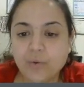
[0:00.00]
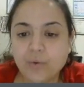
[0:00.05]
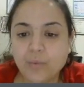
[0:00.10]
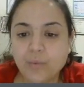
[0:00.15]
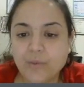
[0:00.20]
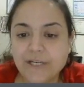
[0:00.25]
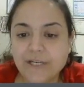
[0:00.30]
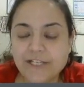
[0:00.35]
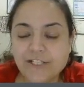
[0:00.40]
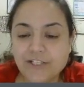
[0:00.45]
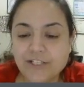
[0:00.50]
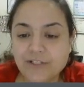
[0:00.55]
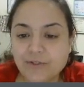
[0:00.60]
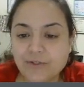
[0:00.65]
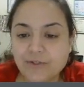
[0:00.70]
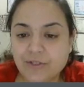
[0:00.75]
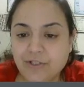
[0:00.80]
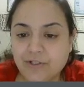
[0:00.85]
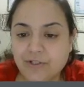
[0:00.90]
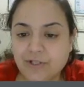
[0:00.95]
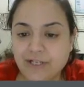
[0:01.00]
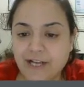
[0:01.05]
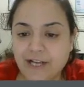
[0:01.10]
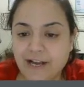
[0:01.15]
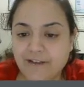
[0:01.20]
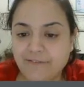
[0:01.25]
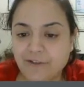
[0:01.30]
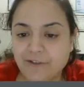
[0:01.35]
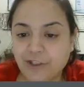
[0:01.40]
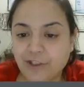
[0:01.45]
Week 2, you're going to
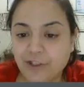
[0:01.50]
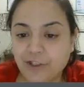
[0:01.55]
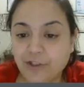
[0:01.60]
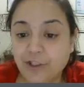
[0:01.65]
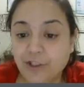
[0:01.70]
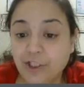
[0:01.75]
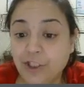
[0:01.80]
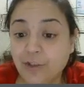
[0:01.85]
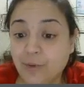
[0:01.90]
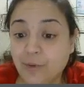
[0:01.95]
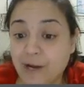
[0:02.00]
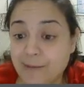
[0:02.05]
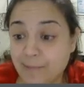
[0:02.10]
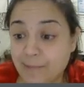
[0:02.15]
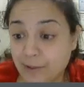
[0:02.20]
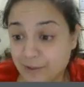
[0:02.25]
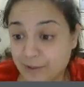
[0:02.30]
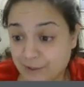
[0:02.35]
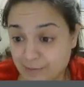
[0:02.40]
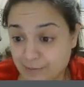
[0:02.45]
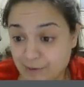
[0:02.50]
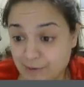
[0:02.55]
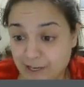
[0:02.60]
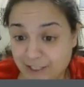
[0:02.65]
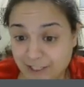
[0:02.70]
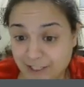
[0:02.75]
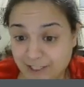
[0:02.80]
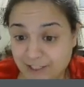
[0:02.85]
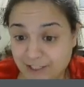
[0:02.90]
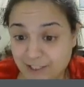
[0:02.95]
have your QI poster
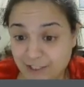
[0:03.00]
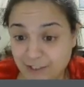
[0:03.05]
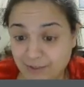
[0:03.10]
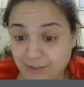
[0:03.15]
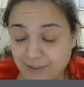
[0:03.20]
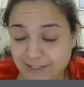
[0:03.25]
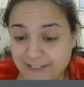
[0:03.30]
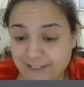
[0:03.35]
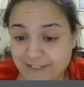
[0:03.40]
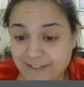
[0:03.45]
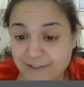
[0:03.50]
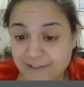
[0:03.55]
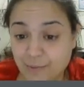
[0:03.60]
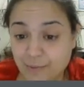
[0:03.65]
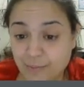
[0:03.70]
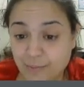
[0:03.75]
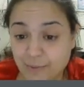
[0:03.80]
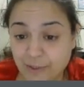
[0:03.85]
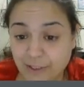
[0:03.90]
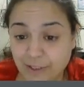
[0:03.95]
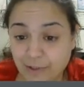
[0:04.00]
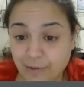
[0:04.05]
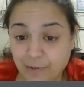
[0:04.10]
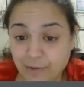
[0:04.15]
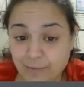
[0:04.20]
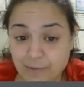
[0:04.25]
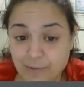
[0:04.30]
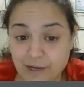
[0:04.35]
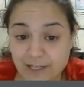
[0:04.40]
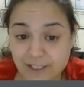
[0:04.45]
project due. And this is a really cool
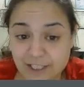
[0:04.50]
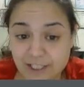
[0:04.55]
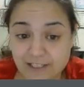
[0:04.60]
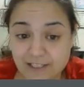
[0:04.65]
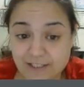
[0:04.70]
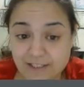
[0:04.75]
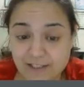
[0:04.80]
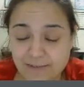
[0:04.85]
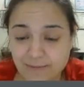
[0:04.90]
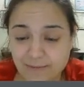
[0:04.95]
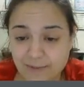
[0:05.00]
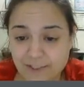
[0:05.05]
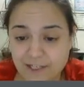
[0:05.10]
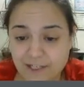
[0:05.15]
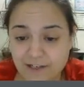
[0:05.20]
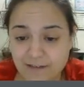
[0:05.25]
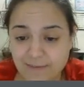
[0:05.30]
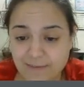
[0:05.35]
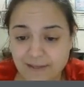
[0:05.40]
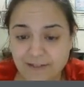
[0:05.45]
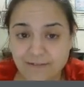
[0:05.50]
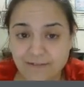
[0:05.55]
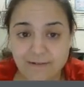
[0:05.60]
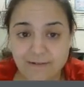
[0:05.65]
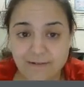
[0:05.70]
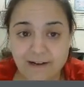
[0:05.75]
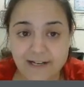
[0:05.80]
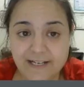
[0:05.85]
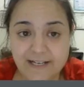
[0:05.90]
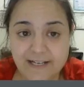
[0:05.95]
project, and we'll talk about it
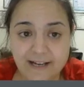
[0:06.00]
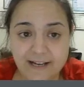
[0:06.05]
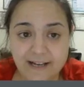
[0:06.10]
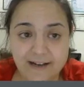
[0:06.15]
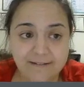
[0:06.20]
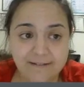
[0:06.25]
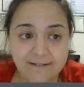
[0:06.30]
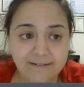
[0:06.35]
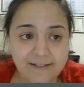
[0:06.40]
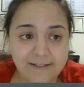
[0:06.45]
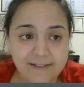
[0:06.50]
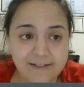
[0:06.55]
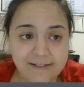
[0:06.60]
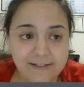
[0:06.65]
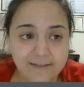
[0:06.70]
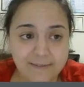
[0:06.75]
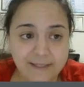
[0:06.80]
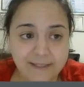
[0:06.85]
right now. So let